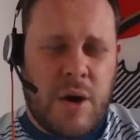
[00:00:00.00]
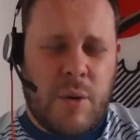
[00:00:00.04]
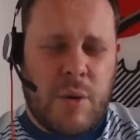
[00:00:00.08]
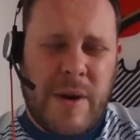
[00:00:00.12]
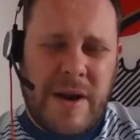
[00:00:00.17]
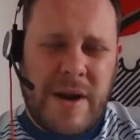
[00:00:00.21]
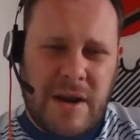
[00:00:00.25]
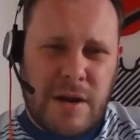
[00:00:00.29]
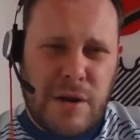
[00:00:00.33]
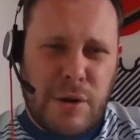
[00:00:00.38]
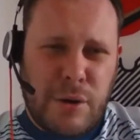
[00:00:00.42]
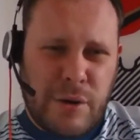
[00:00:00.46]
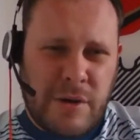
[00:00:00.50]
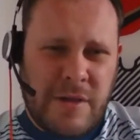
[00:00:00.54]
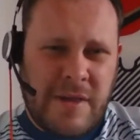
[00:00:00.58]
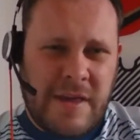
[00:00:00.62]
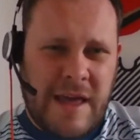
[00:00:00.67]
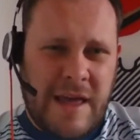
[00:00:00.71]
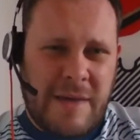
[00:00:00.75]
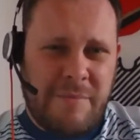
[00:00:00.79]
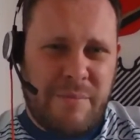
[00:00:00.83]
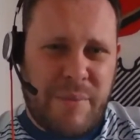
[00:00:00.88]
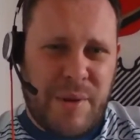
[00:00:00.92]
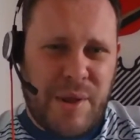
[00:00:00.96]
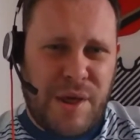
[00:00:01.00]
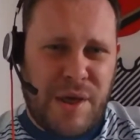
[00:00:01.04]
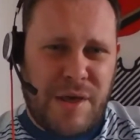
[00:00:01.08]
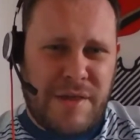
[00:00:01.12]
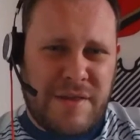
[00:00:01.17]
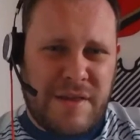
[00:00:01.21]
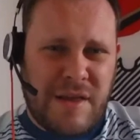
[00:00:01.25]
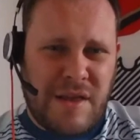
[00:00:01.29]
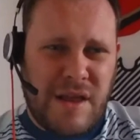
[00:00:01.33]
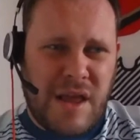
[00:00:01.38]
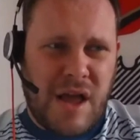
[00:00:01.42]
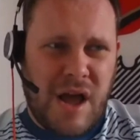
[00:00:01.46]
And when I looked at it in
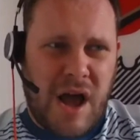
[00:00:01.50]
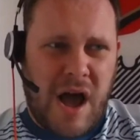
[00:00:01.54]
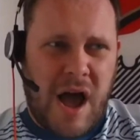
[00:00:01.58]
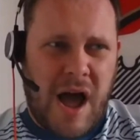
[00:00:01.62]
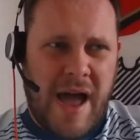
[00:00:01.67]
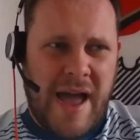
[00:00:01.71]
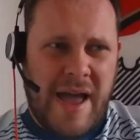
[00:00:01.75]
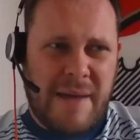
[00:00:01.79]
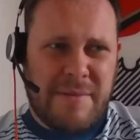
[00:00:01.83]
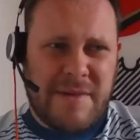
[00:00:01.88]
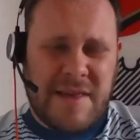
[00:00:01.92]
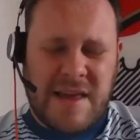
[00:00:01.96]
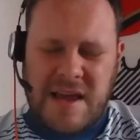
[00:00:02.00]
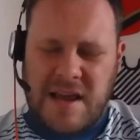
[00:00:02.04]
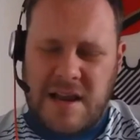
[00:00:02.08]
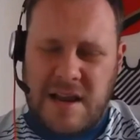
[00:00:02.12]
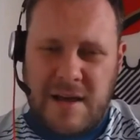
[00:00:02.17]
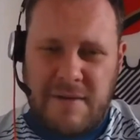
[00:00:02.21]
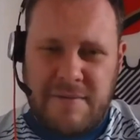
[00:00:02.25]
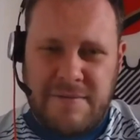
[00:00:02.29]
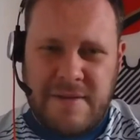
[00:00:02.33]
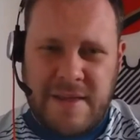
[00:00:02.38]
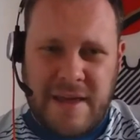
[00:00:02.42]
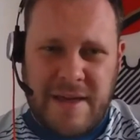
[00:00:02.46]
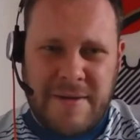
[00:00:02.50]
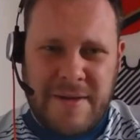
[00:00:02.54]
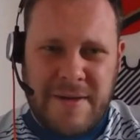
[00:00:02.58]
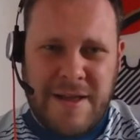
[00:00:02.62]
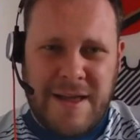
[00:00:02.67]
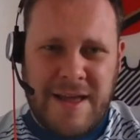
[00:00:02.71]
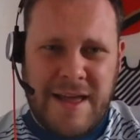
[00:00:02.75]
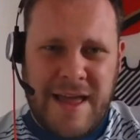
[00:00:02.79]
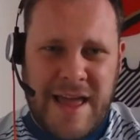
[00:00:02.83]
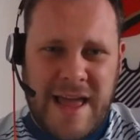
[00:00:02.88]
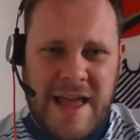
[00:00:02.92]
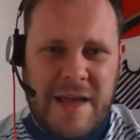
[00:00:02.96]
person, I absolutely loved it.
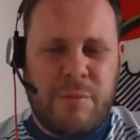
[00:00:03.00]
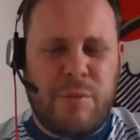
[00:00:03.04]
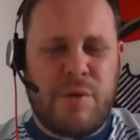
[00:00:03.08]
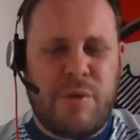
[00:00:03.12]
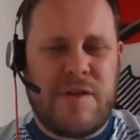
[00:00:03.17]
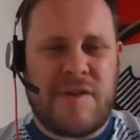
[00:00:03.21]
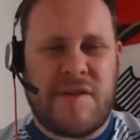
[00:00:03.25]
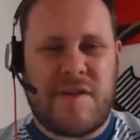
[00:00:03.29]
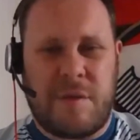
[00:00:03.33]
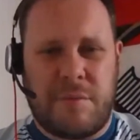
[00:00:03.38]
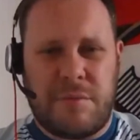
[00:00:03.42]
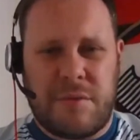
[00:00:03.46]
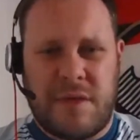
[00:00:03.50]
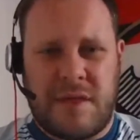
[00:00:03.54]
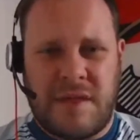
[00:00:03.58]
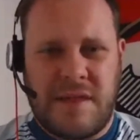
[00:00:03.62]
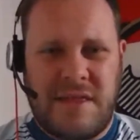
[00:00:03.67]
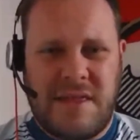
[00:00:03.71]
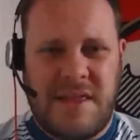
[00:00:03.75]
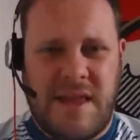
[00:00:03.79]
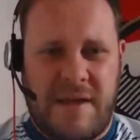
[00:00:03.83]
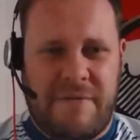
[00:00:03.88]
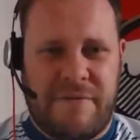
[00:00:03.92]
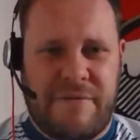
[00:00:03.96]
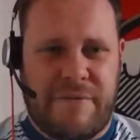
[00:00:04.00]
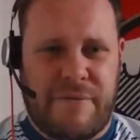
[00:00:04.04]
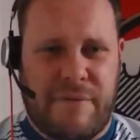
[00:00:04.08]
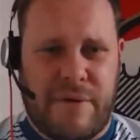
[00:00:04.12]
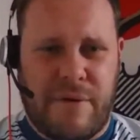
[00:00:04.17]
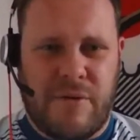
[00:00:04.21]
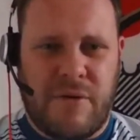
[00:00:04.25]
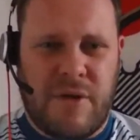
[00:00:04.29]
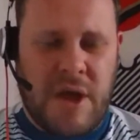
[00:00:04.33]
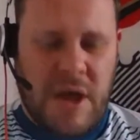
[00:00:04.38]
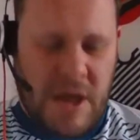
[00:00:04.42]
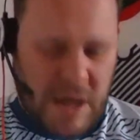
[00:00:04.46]
It was something
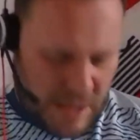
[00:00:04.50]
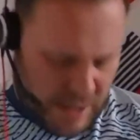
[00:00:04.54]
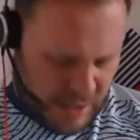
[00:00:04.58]
different.